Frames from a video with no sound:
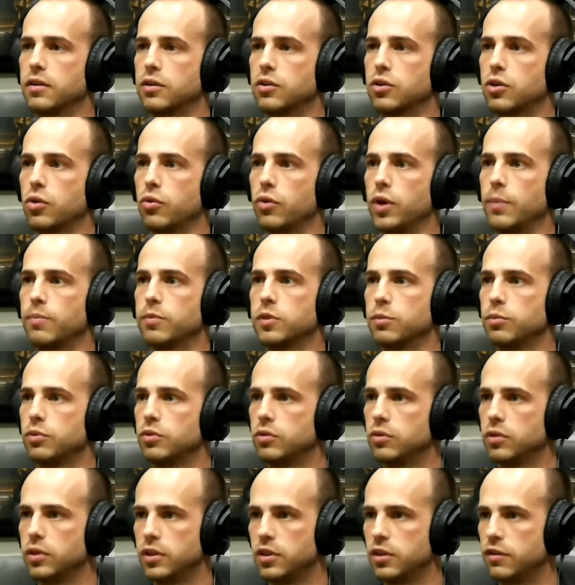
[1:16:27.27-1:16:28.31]

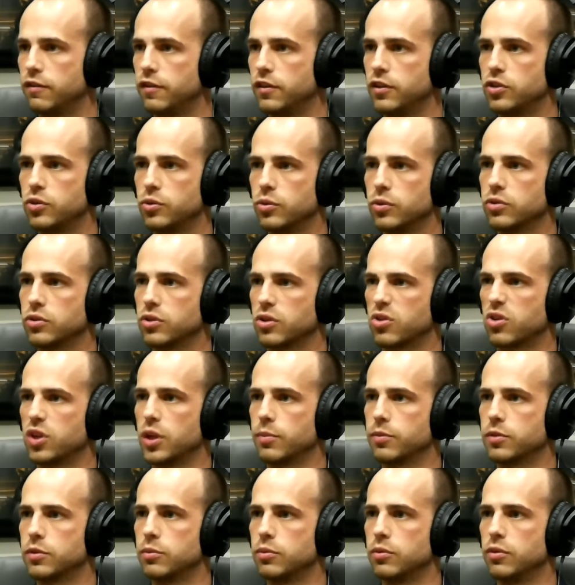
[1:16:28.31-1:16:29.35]
corruptible individuals or
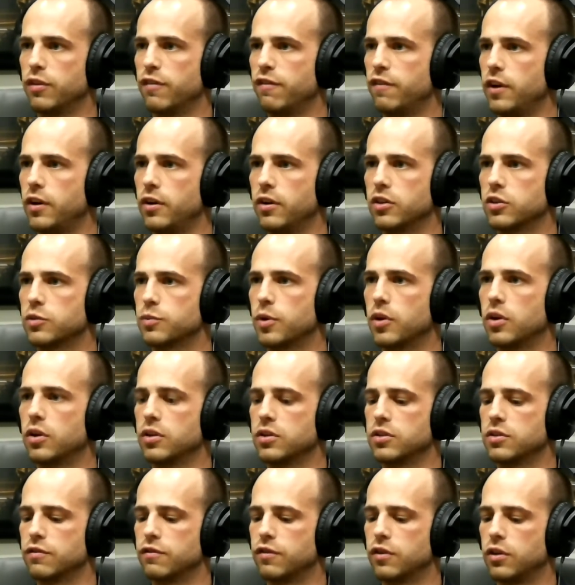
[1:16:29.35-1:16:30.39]
corruptible nefarious
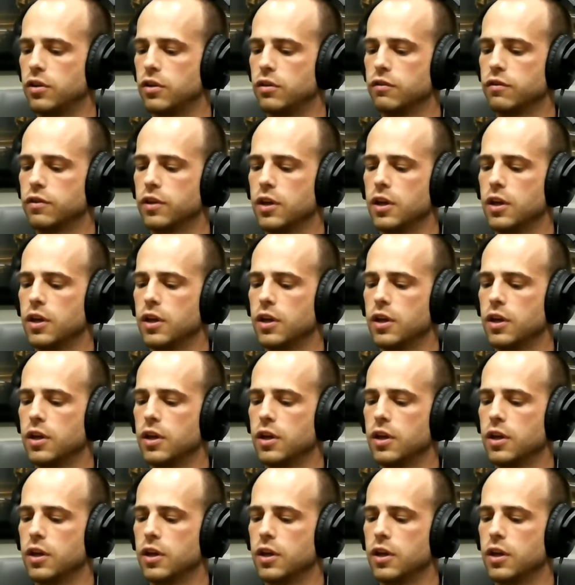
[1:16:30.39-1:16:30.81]
parties involved.